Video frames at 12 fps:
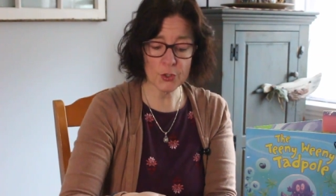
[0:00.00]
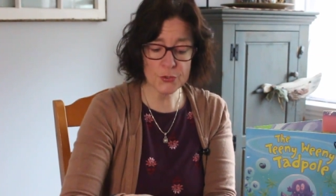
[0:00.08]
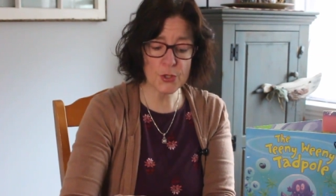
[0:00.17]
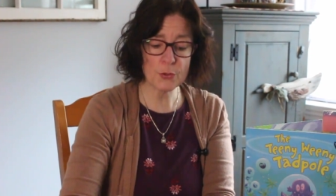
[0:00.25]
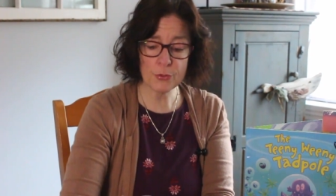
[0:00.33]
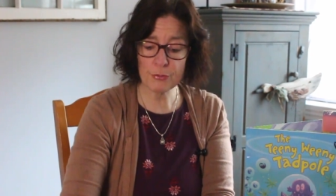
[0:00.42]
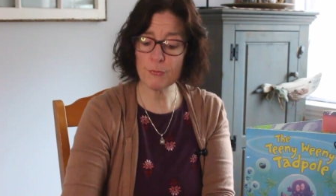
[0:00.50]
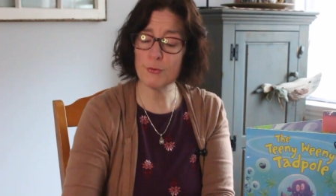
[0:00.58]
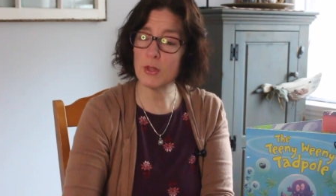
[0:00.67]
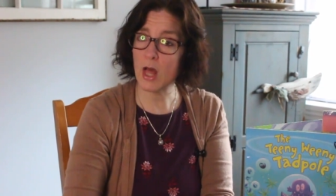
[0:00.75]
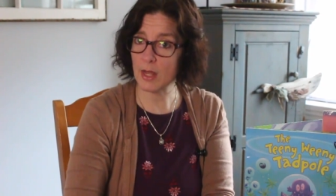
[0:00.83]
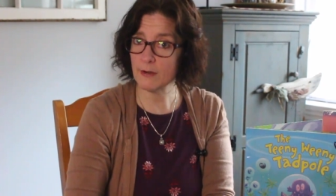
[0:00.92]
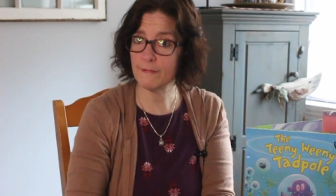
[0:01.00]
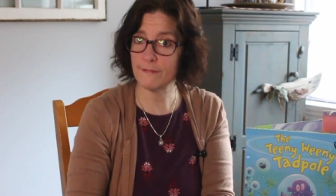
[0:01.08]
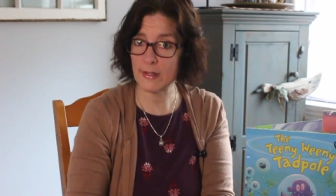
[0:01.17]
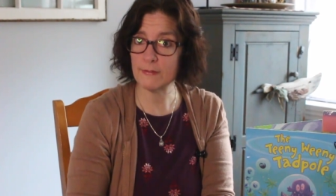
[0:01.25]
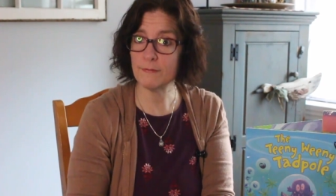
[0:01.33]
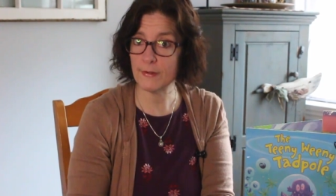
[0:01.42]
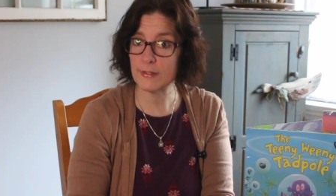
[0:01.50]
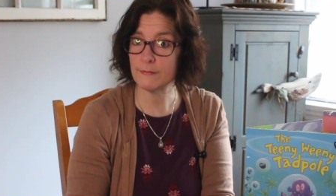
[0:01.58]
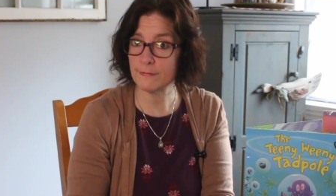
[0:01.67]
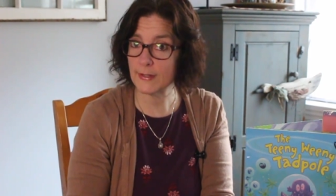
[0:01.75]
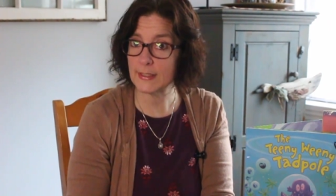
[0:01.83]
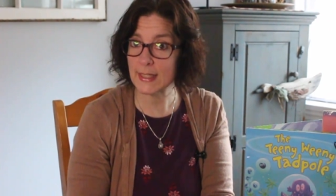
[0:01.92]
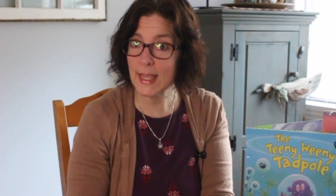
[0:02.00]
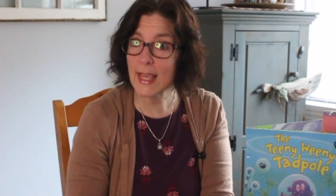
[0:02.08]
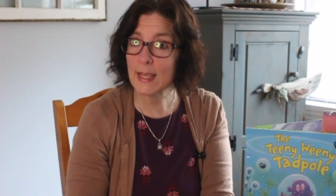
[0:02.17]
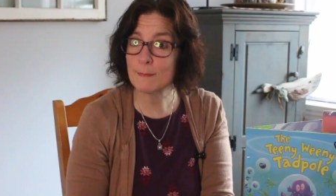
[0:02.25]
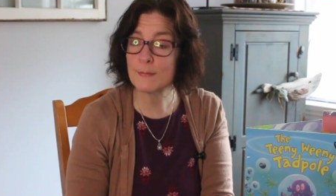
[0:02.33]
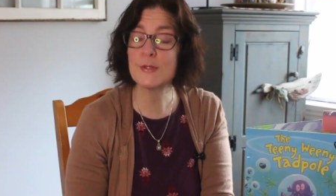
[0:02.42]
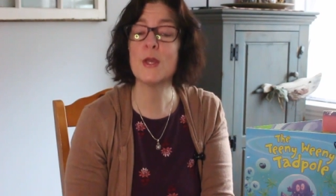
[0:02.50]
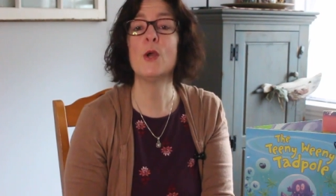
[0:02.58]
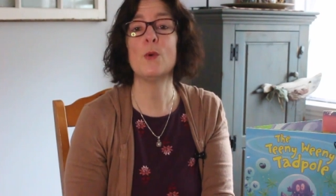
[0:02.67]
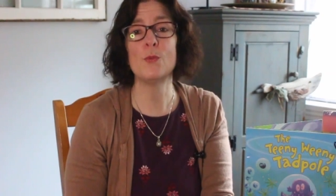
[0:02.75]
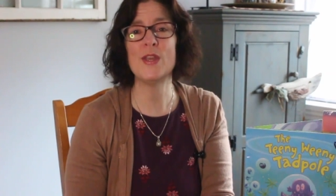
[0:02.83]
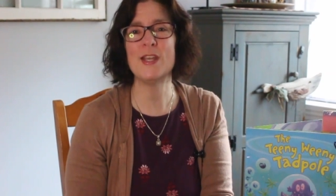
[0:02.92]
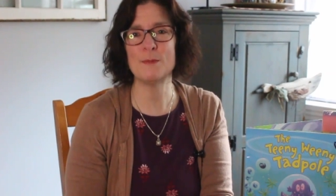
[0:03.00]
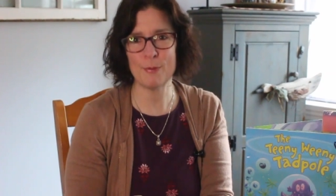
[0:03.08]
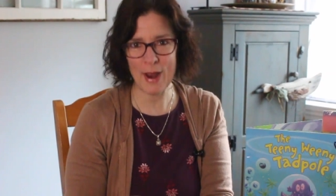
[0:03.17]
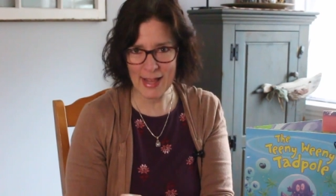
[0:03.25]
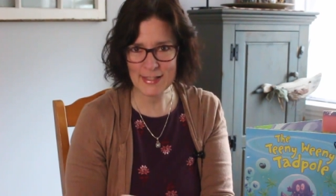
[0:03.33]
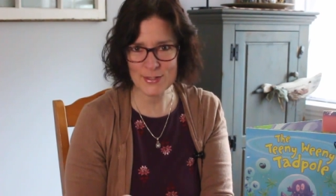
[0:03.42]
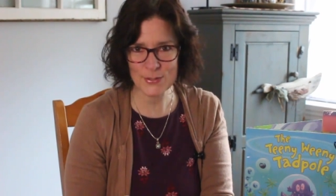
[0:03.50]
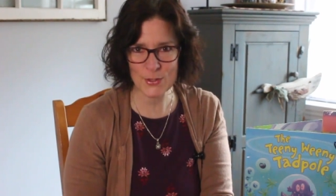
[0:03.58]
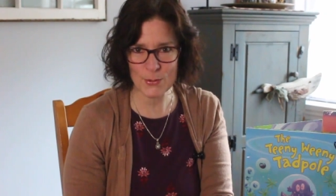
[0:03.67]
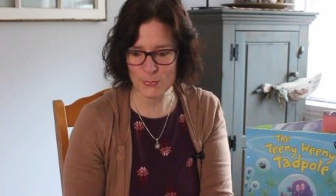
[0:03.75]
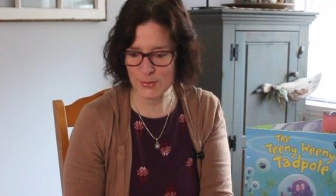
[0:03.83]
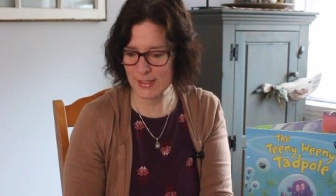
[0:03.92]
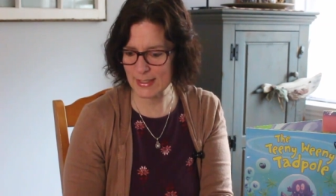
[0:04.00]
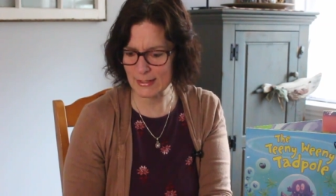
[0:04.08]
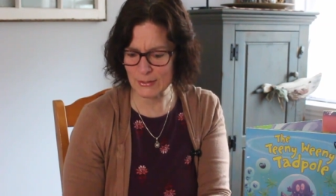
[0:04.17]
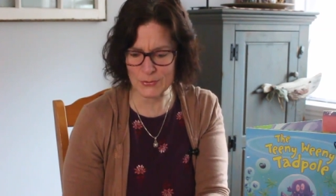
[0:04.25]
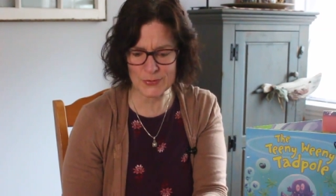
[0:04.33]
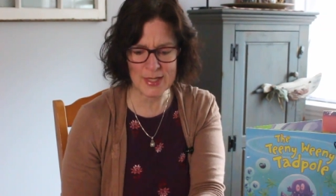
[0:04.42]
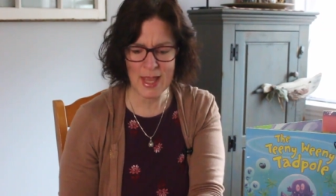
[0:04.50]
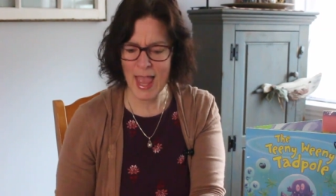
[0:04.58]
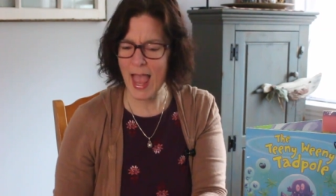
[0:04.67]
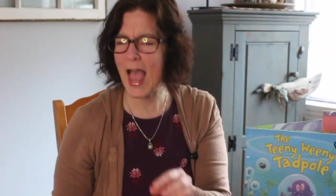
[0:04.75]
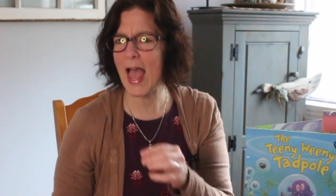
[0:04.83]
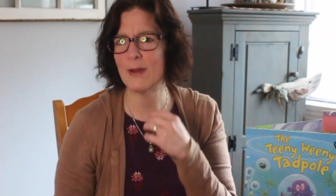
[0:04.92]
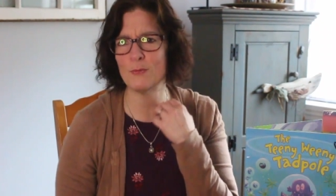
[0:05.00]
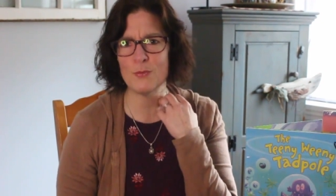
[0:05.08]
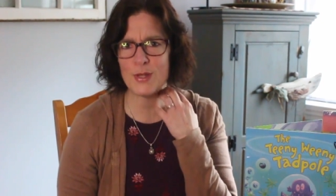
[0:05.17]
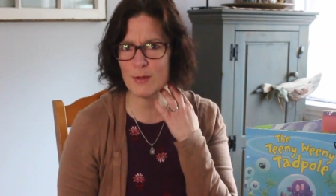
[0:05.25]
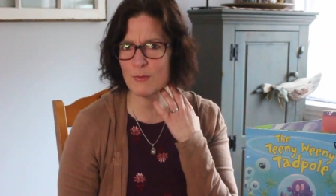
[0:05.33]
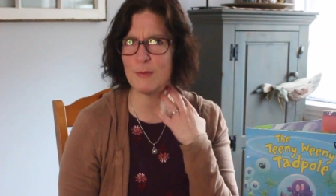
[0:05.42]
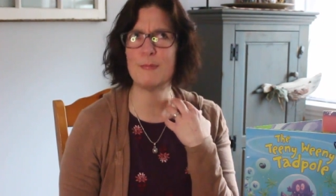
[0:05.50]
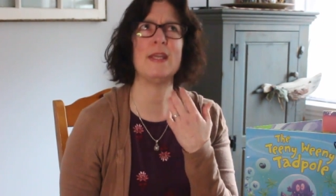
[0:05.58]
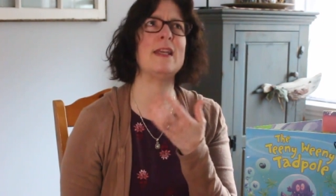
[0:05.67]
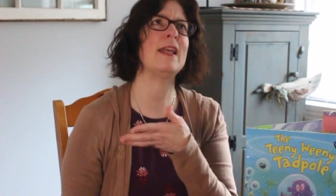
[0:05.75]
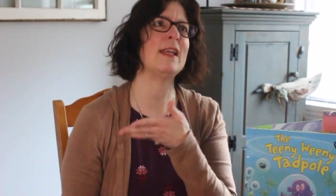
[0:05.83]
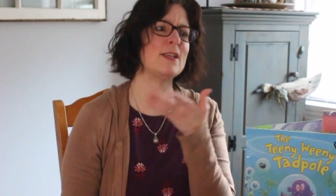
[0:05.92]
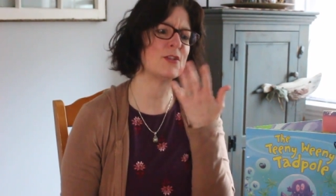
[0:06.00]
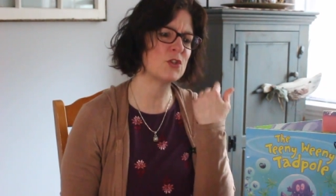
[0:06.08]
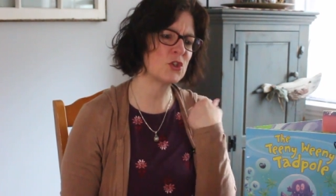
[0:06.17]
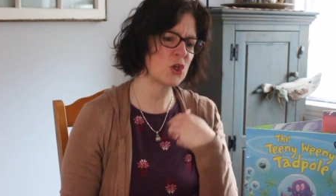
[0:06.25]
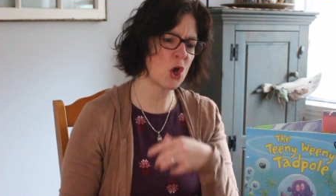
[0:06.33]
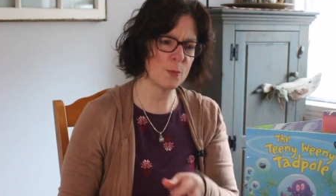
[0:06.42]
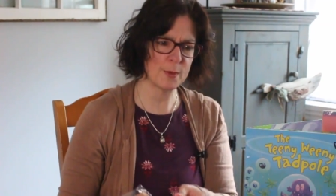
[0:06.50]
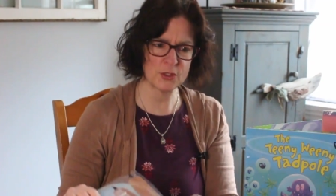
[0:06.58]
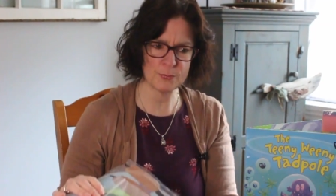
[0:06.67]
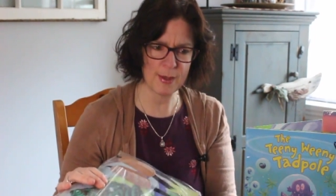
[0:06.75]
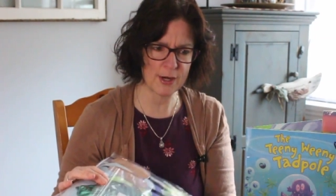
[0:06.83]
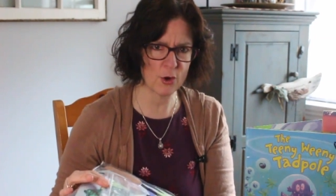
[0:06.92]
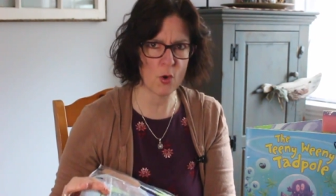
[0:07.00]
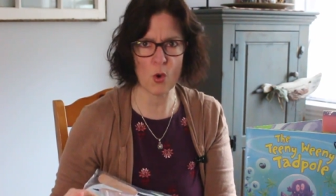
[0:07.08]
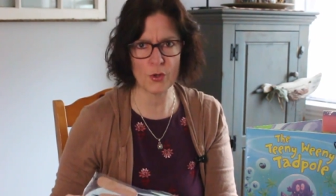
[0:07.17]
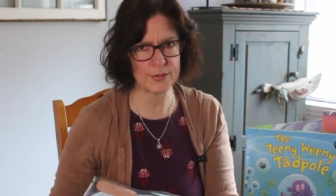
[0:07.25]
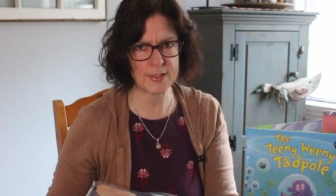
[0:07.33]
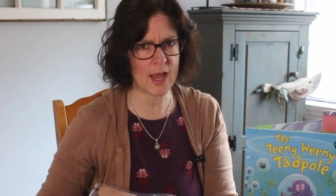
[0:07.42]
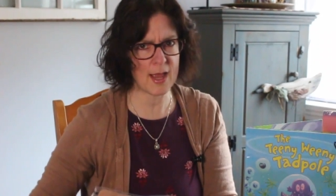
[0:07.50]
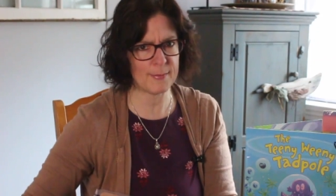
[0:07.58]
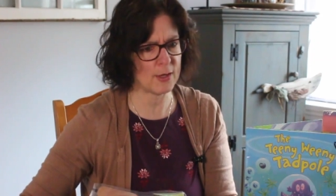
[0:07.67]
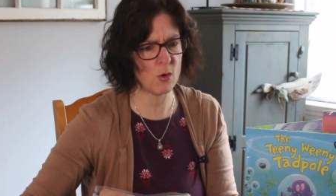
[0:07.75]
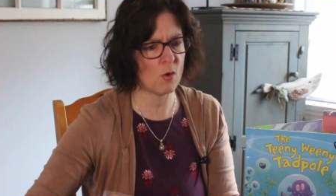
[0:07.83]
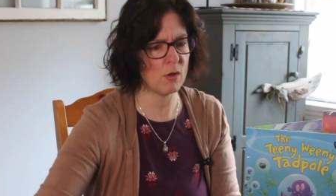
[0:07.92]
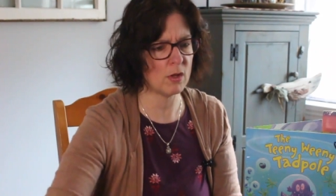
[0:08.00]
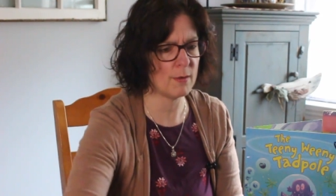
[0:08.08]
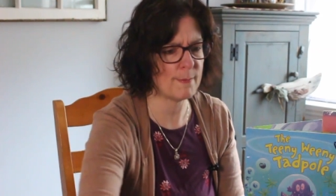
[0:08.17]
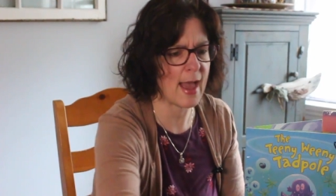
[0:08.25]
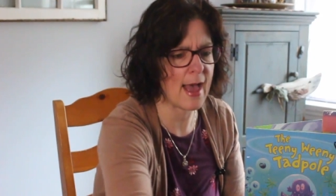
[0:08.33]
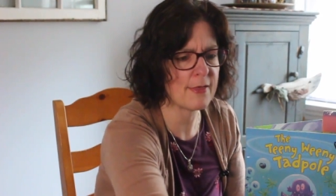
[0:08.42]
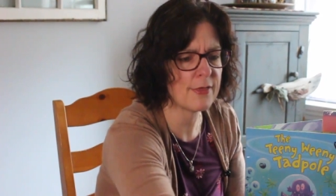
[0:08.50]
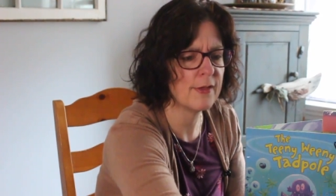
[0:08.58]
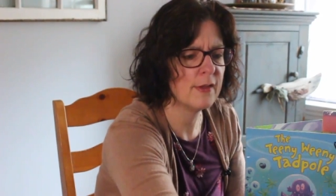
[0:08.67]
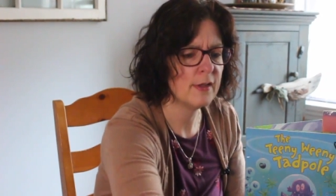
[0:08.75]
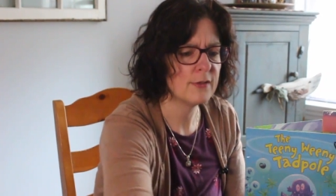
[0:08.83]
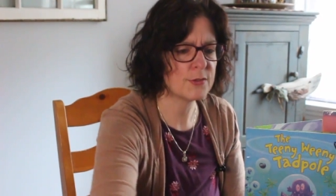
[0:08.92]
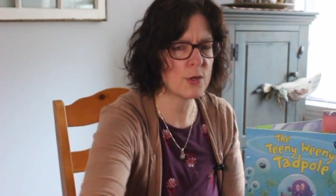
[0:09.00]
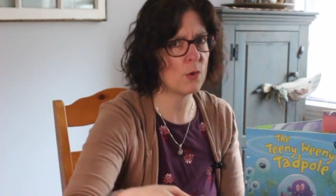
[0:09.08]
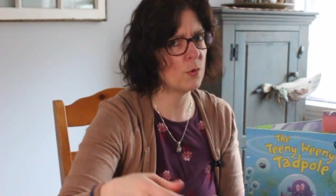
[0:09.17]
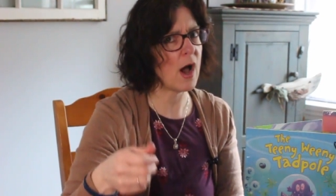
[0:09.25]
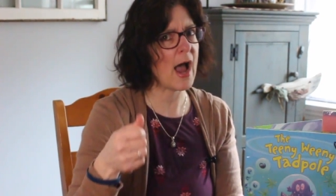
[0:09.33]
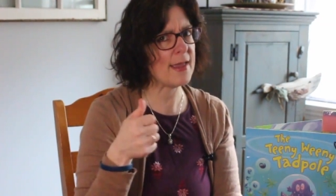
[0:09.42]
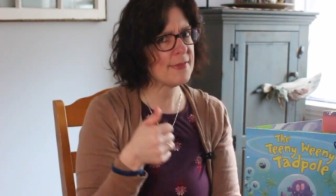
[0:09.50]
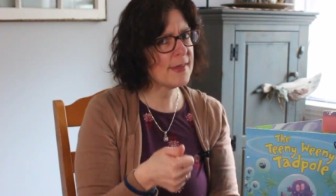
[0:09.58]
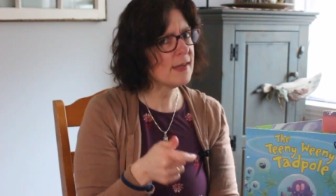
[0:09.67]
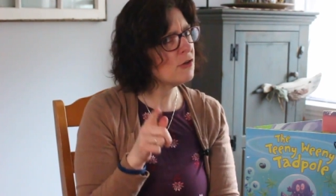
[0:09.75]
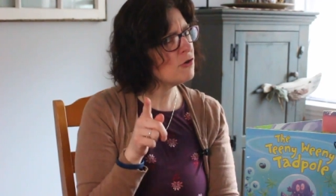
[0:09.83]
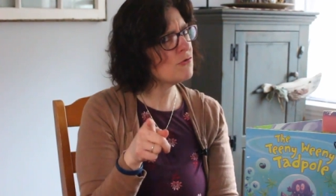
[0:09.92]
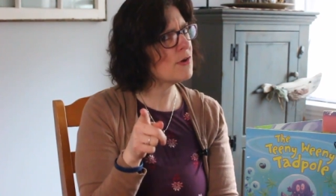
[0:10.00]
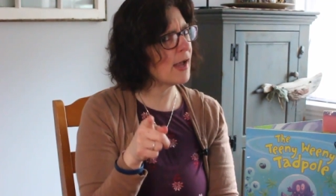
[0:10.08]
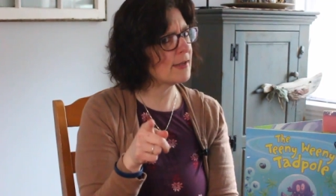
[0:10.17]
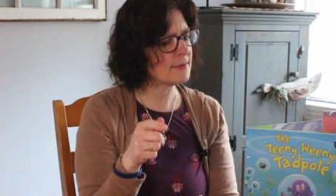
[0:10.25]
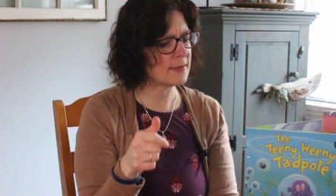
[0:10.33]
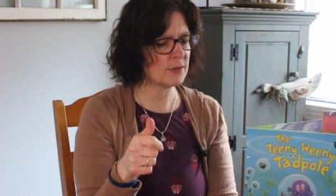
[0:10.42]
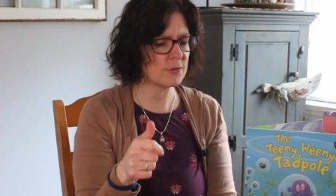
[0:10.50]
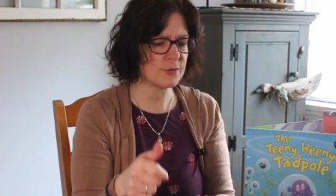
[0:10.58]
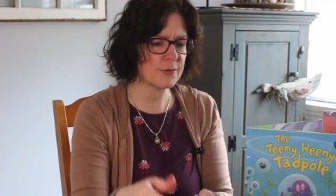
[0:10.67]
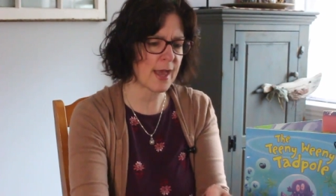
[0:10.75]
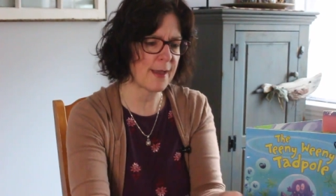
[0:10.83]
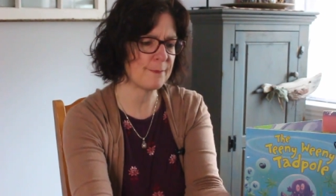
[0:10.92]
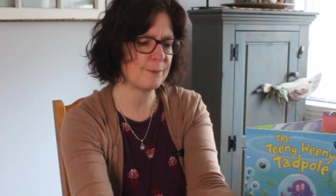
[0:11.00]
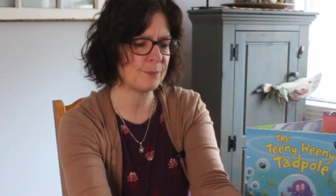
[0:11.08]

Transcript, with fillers: So through a lot of fun, fun, fun games, we could practice those skills, and we would be getting so much better all the time at all our math. So I think you guys can do that.